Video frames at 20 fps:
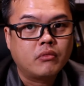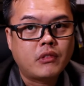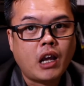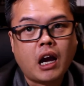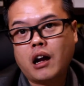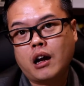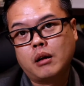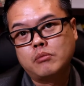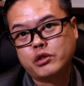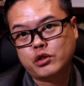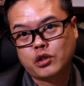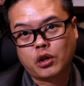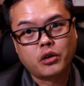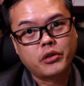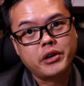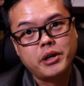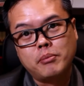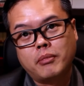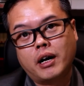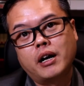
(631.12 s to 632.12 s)
I'm
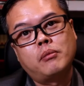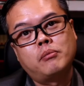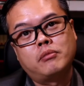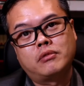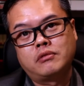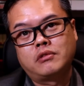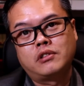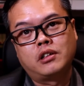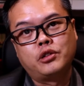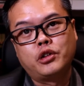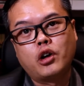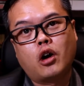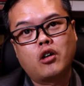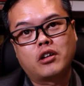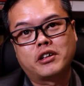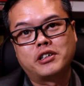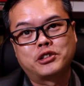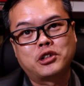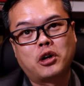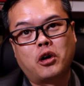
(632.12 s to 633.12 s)
sorry, the
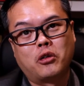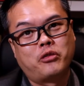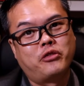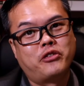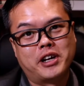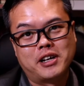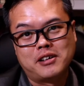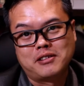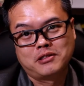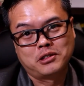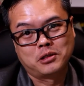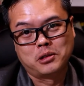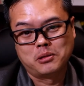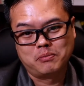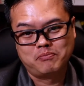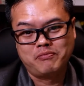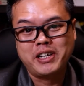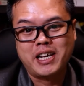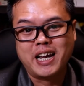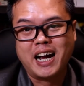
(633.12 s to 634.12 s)
dog is coughing, so
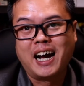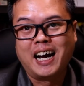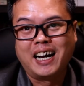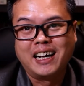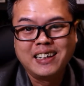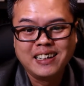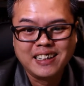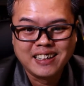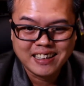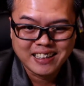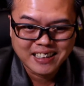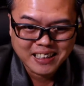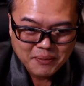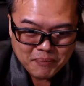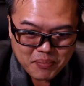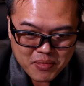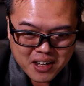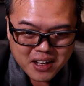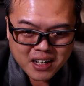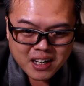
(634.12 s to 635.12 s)
yeah.
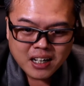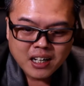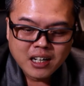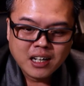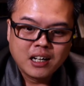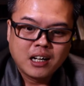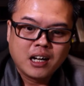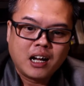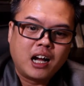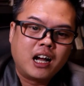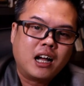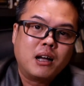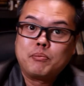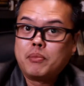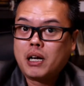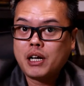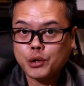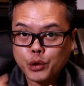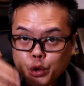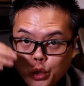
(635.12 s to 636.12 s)

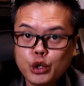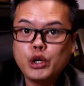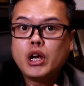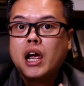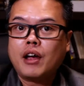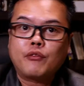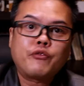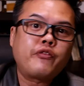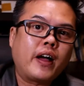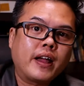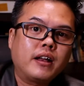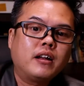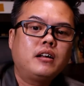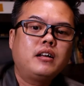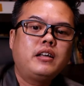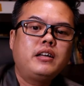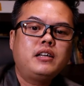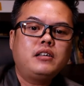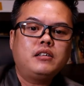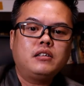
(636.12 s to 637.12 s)
But Yu had
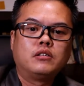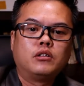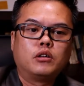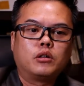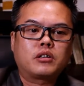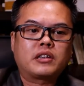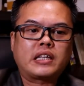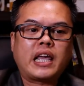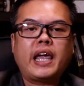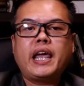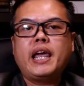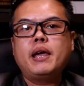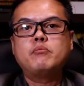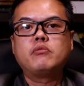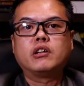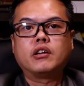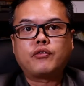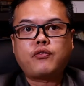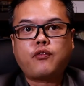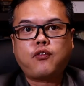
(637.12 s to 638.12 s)
finally, you know,
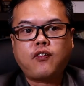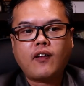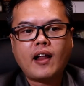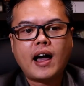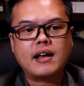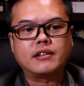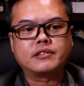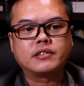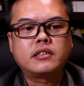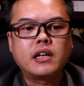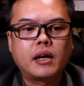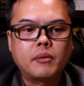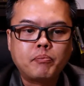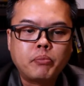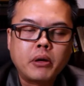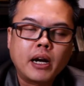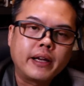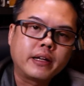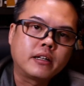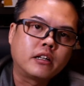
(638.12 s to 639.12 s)
tamed the floods that
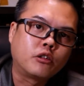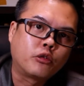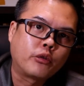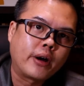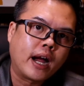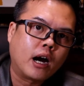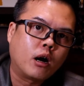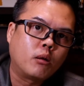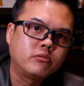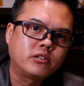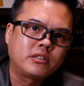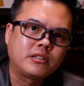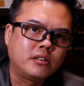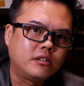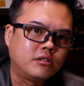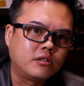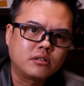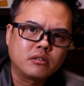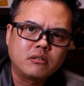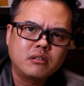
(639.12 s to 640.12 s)
plagued the realm
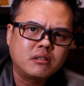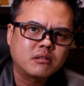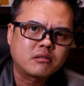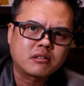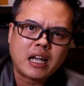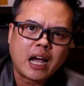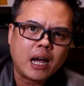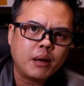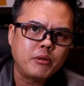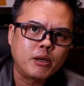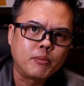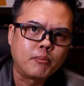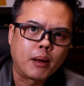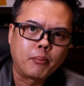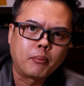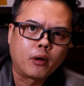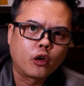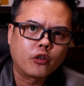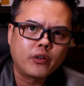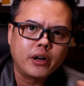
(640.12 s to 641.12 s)
since, you know, time
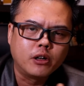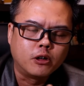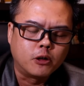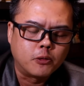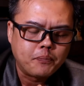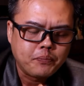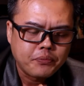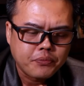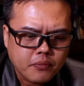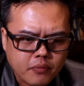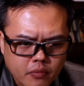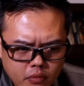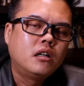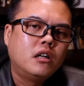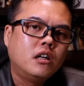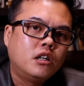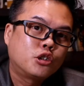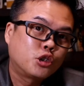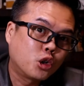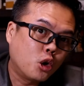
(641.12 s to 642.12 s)
immemorial.
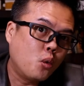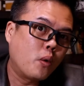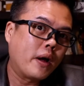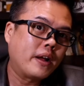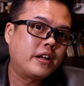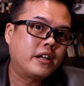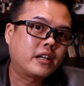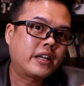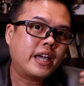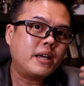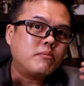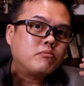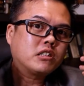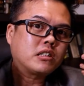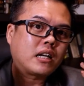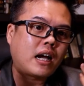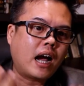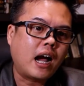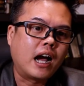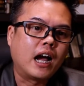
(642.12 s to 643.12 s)
So when it came
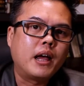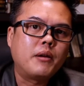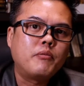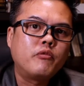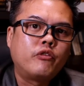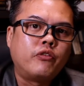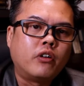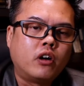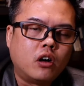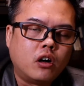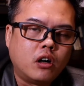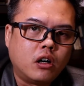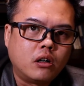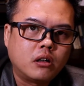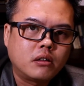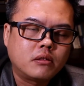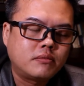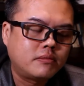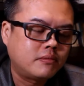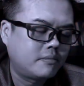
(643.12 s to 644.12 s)
time
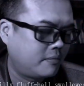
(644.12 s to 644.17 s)
for...